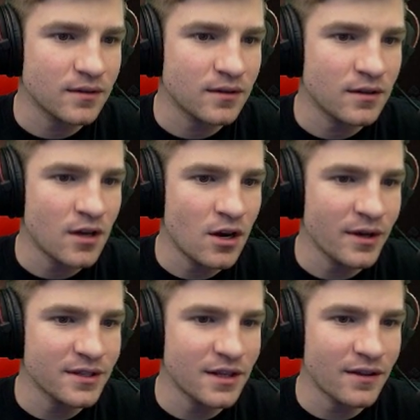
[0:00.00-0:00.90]
No, he
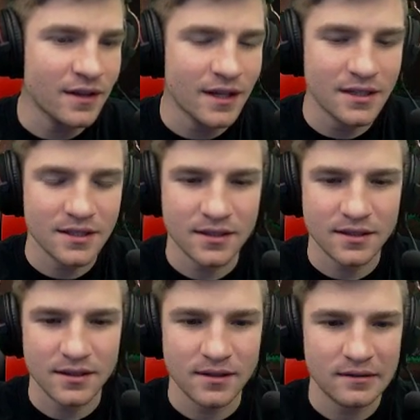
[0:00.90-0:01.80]
has nothing that's.
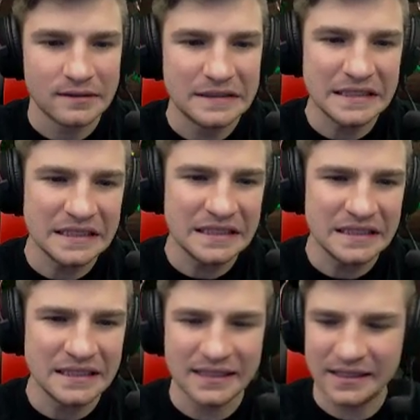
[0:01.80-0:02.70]
Uh,
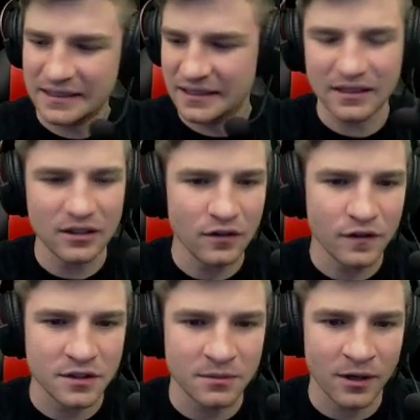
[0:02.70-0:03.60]
look for
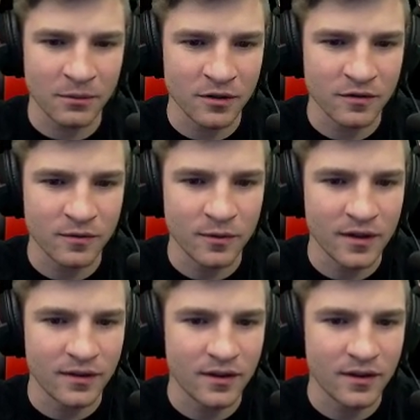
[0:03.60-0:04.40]
some armor with.